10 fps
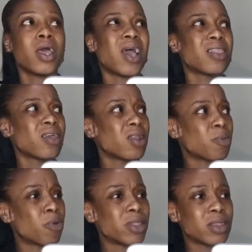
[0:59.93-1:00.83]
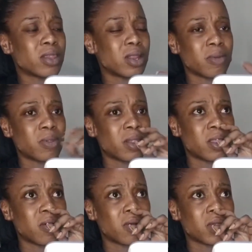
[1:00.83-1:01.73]
I think at a point he slept
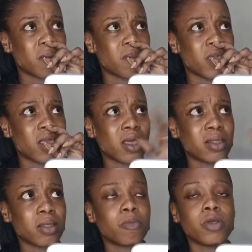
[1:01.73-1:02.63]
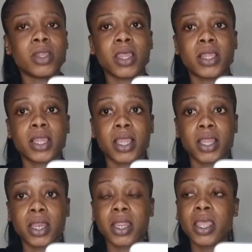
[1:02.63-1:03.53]
there or something, as the book says. And
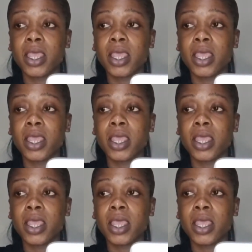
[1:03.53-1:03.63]
then,